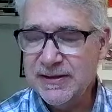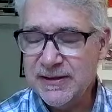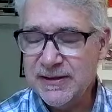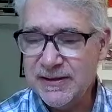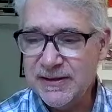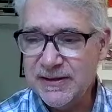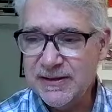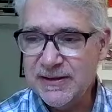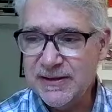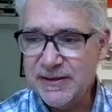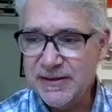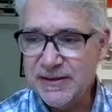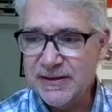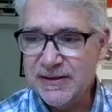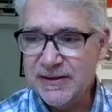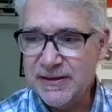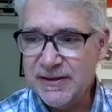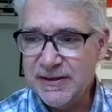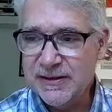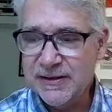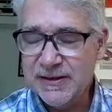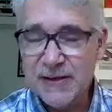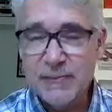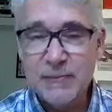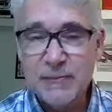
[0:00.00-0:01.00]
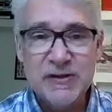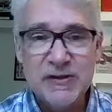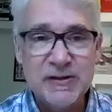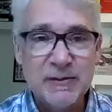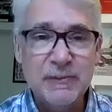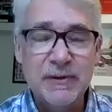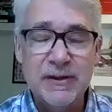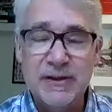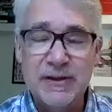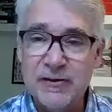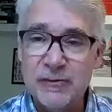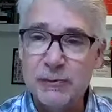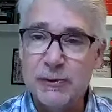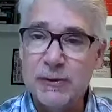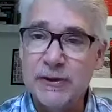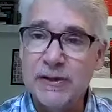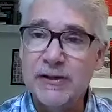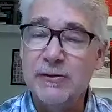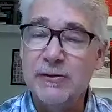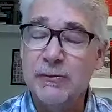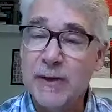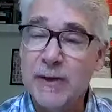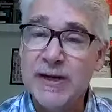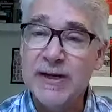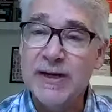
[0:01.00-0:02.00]
it can be something that's
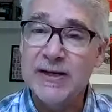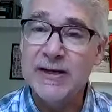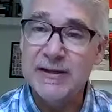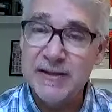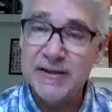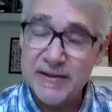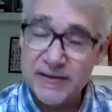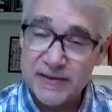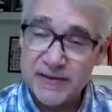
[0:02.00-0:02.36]
really great,